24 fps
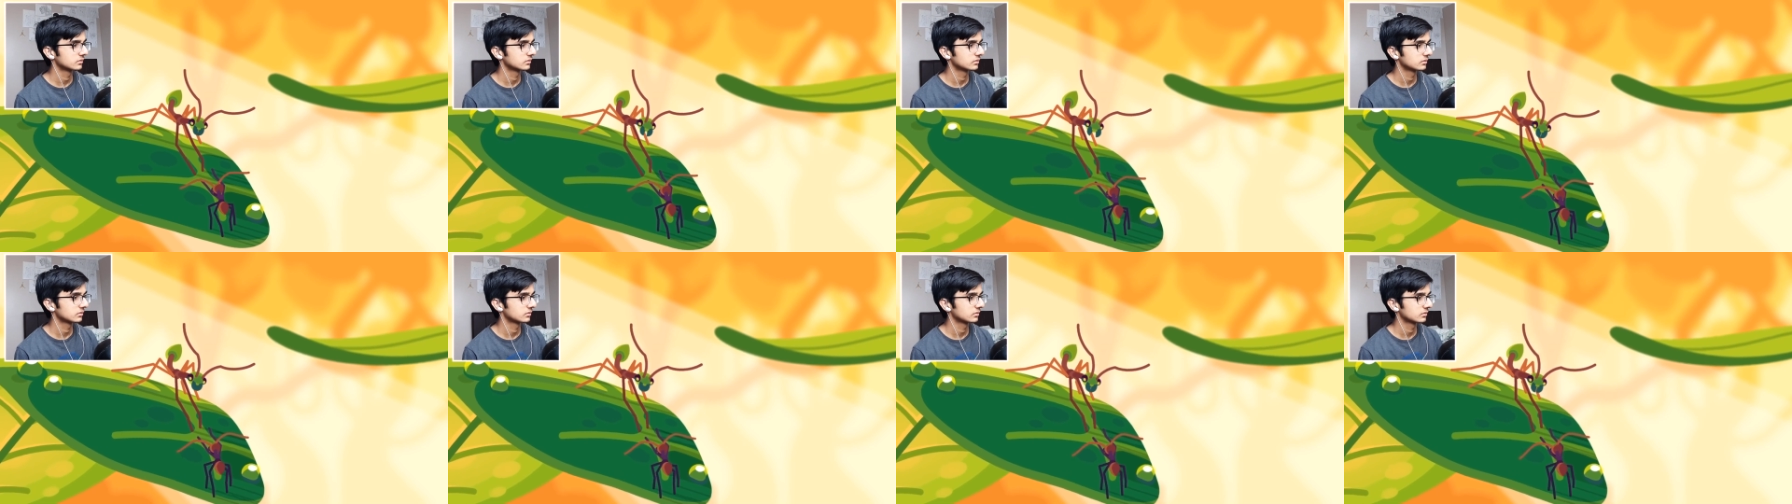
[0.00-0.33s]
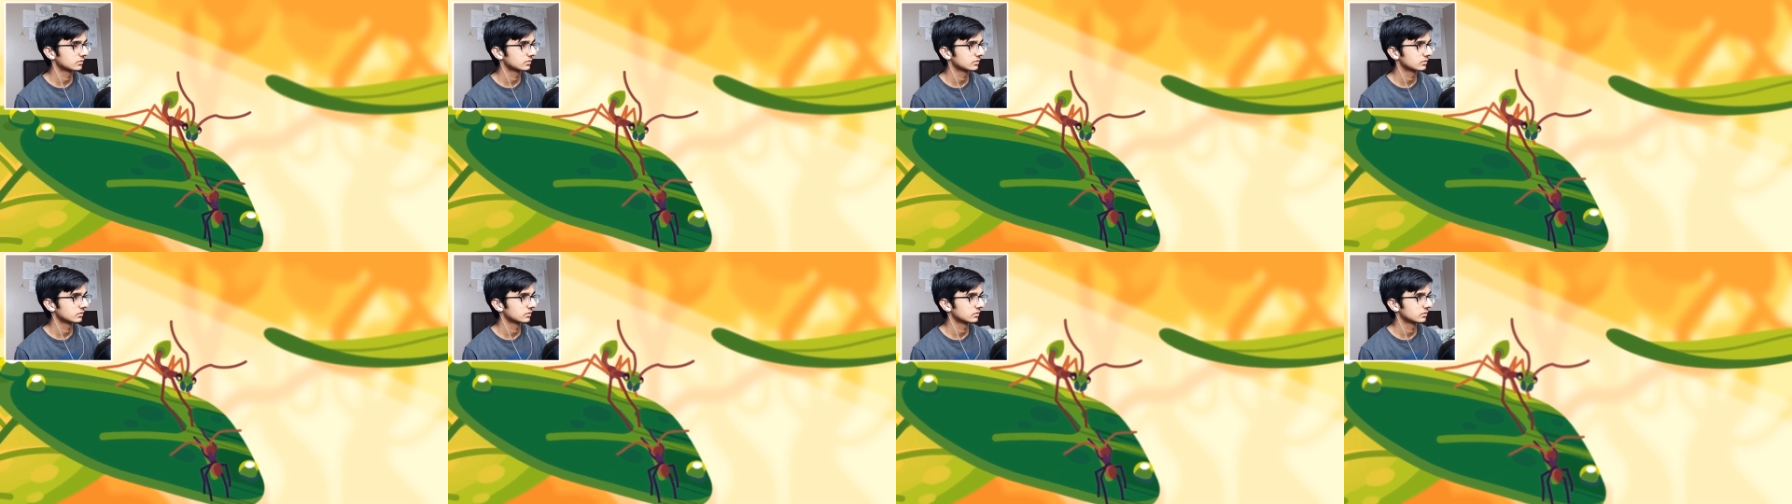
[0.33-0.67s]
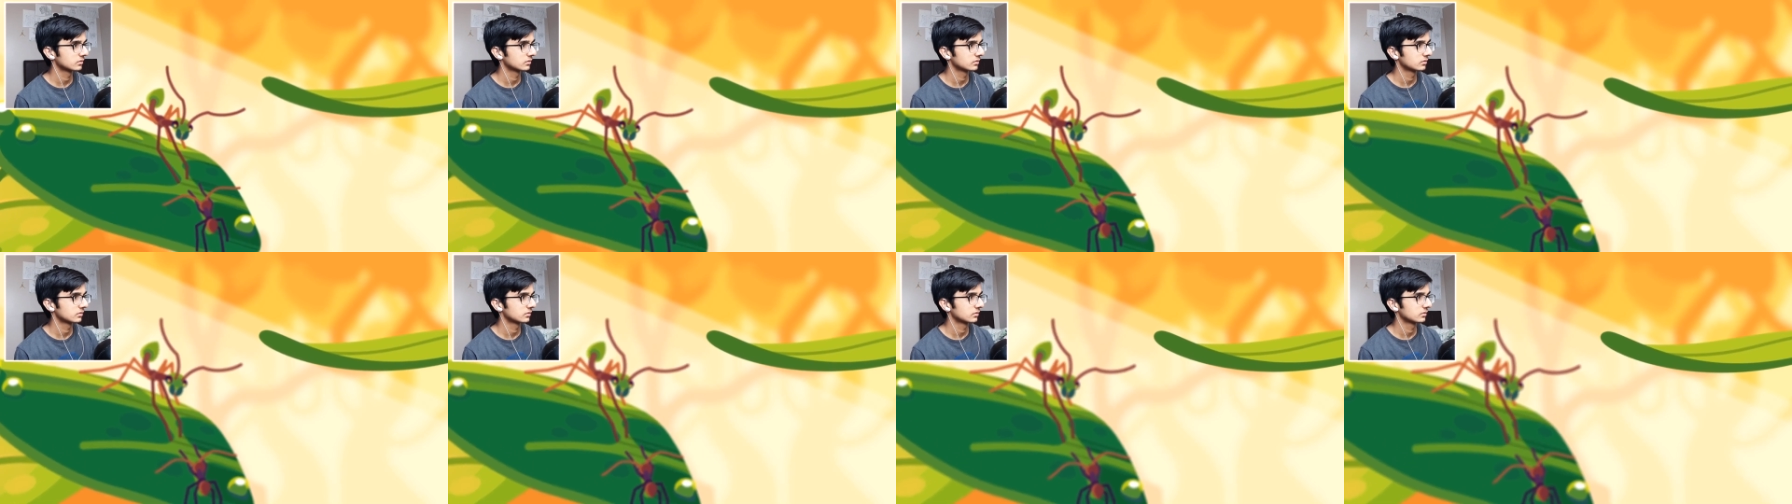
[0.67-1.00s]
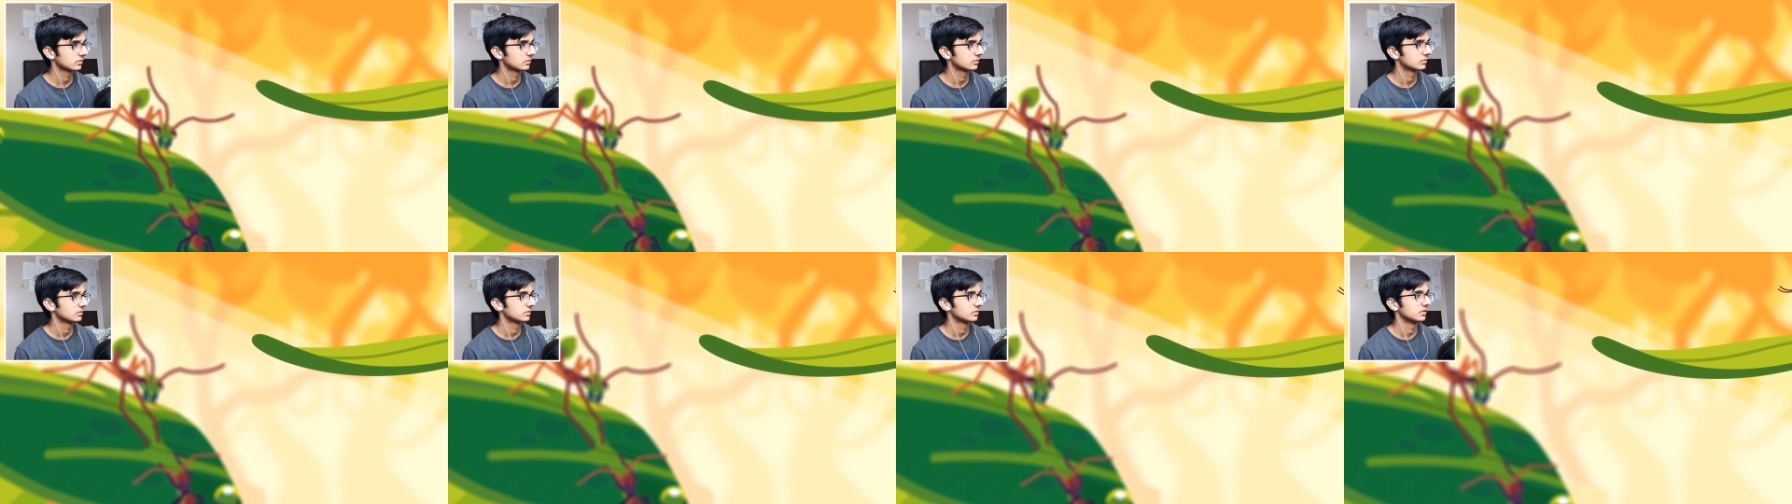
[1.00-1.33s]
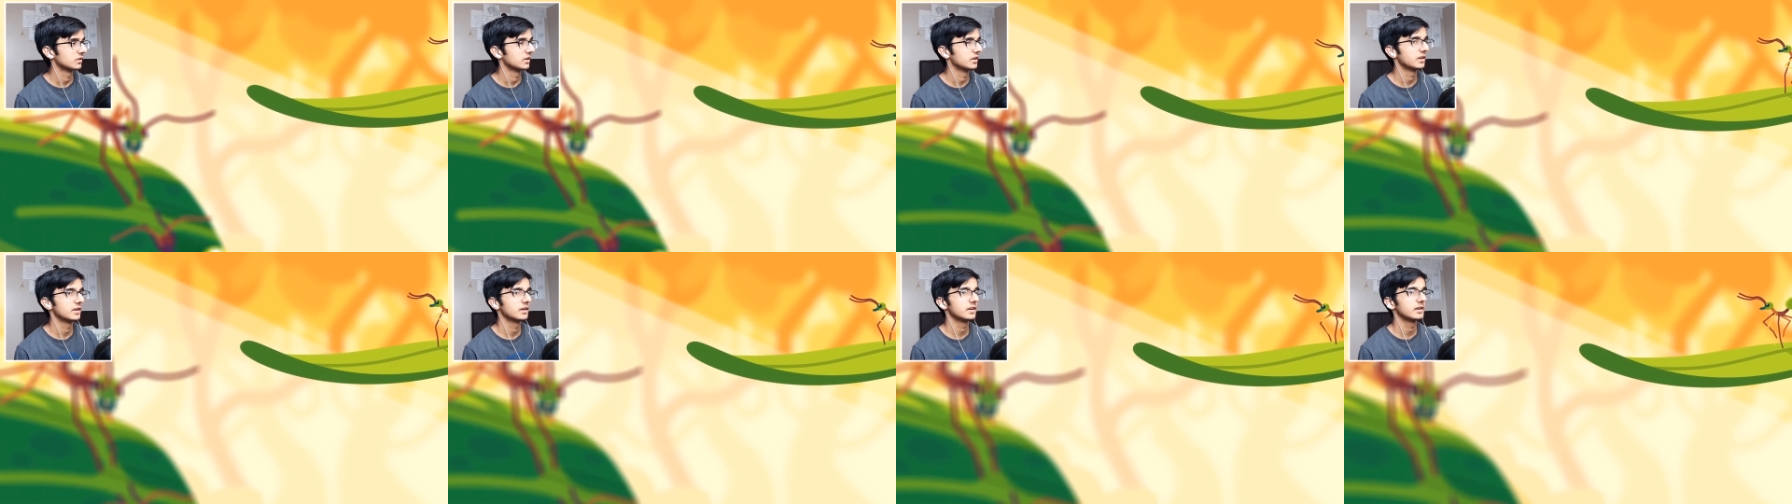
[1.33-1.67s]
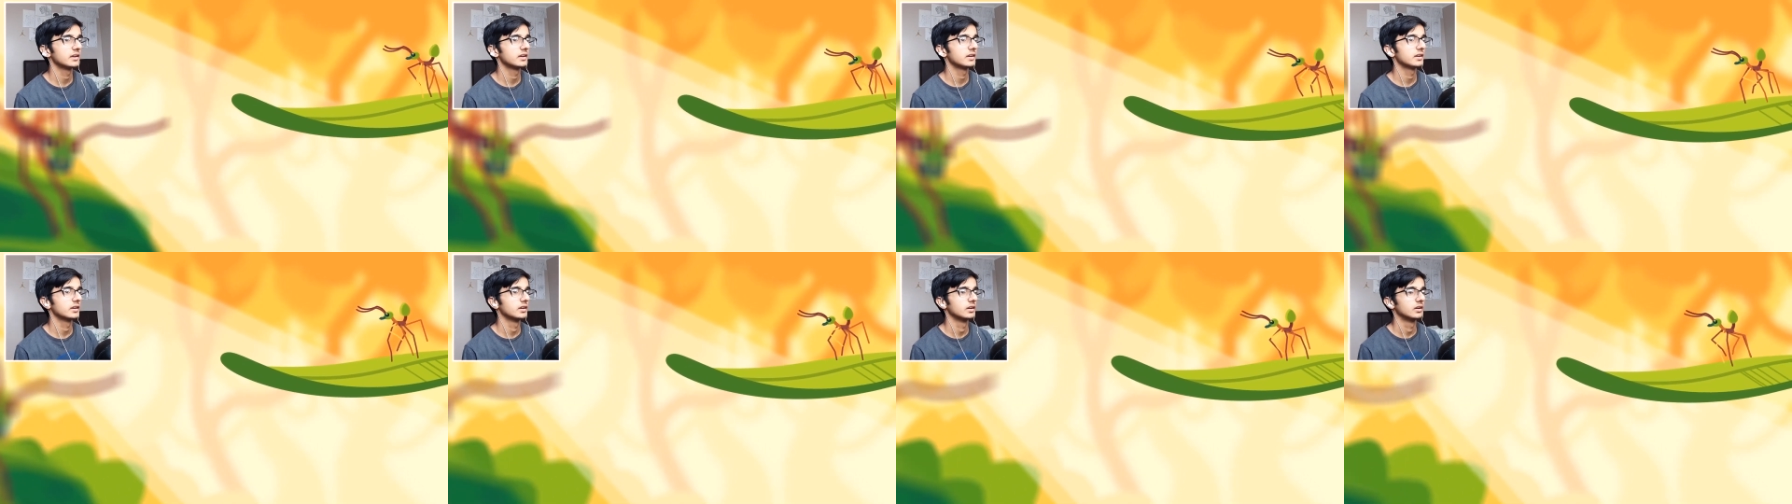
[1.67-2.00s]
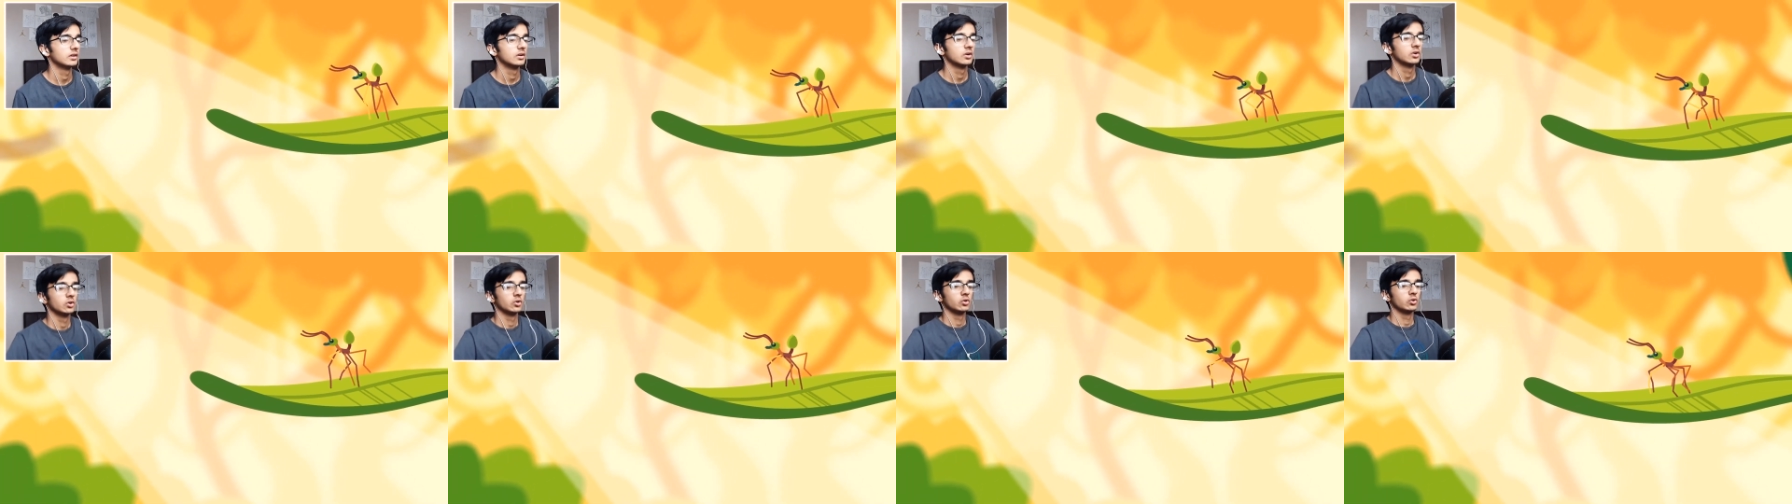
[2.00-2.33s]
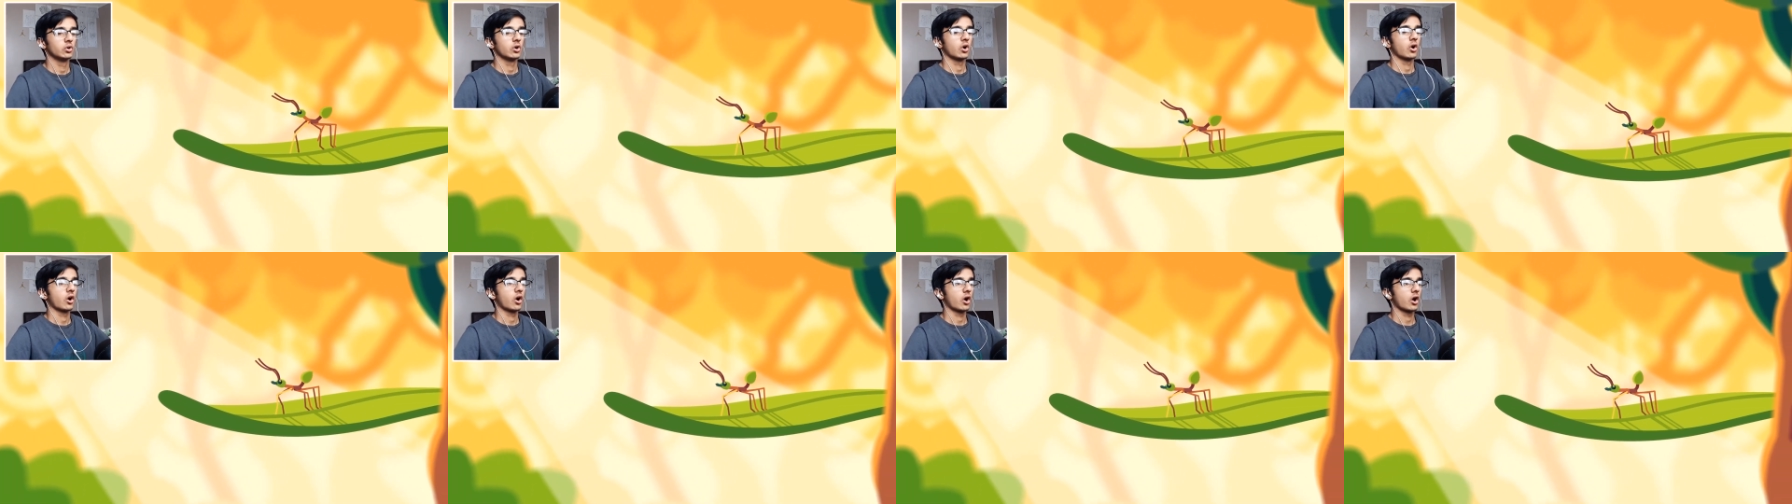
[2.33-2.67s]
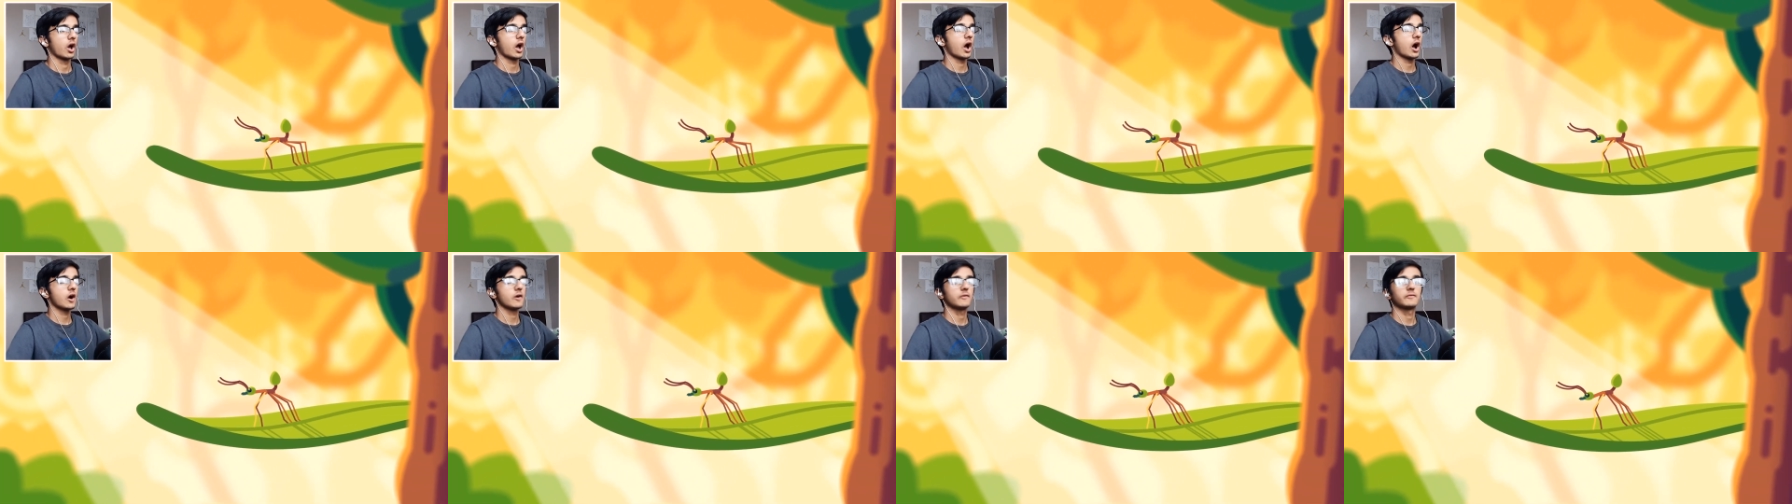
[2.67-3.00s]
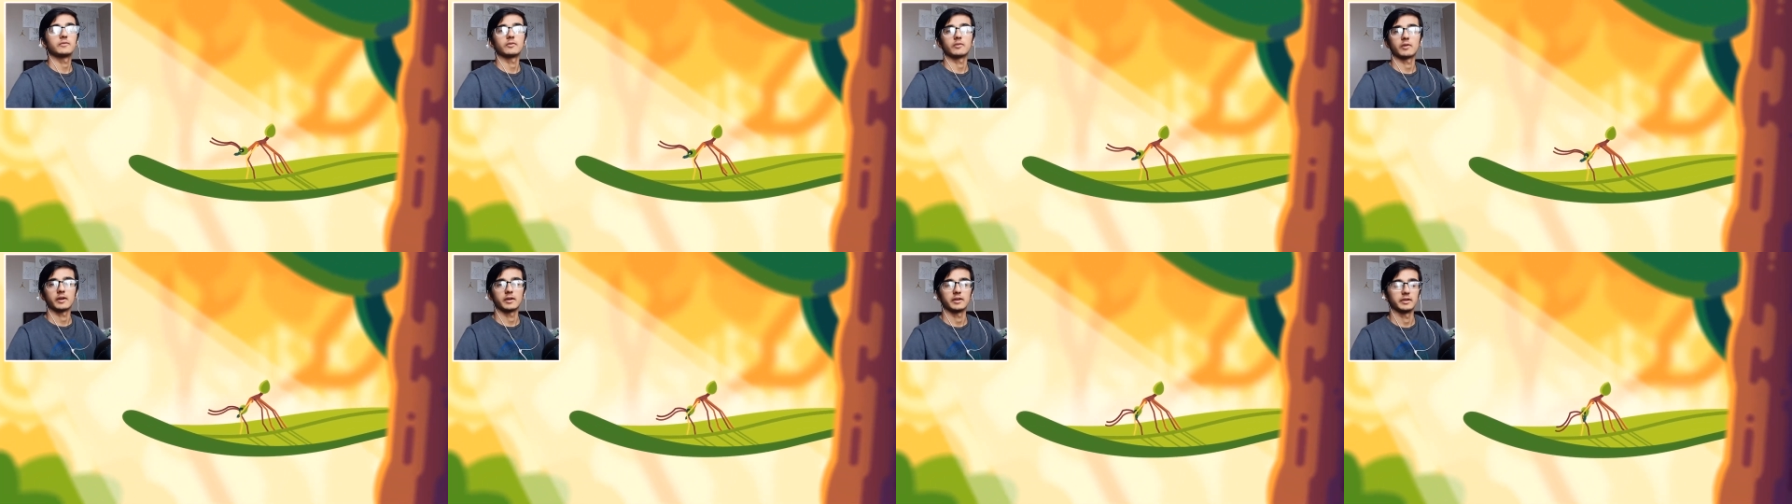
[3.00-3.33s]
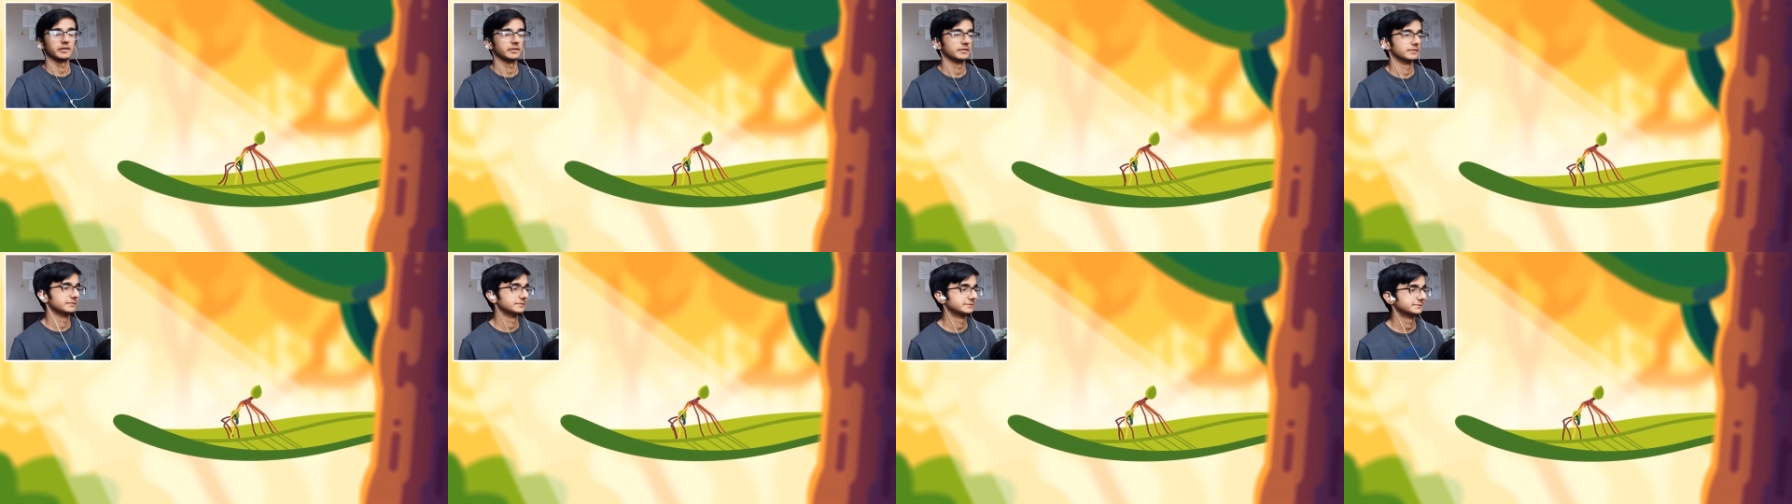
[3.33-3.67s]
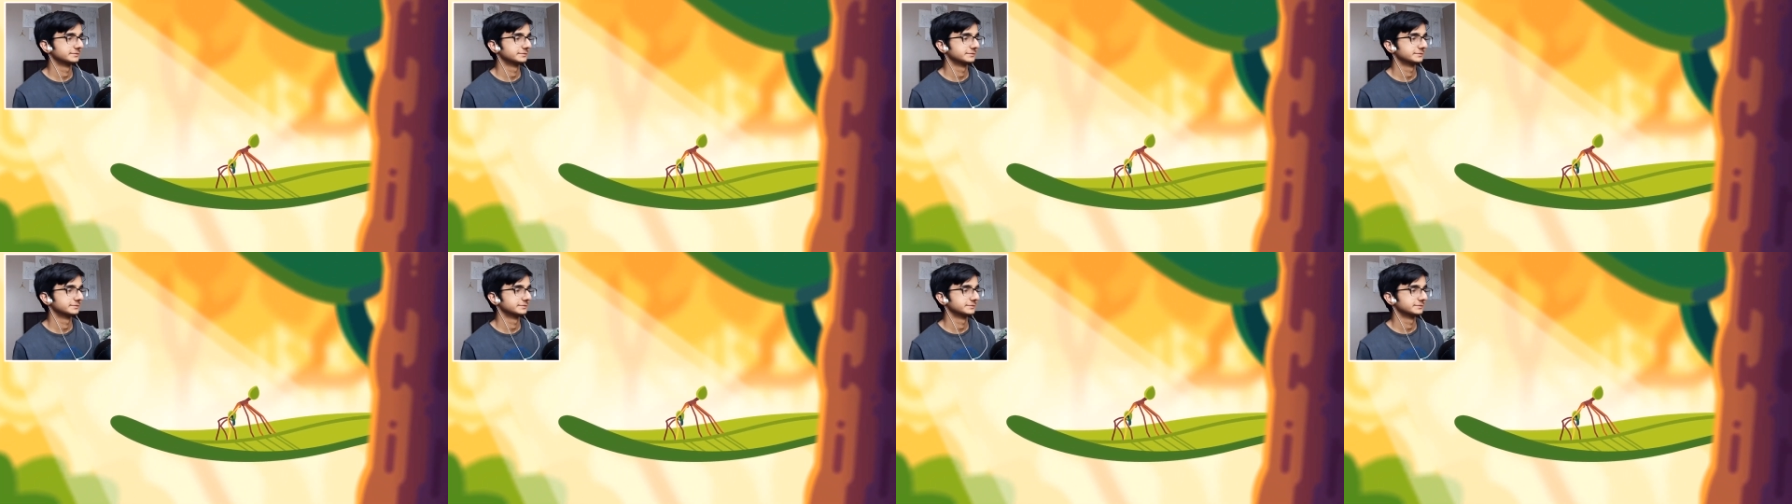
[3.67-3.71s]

fighting, foraging, and nest construction. Alpha right here.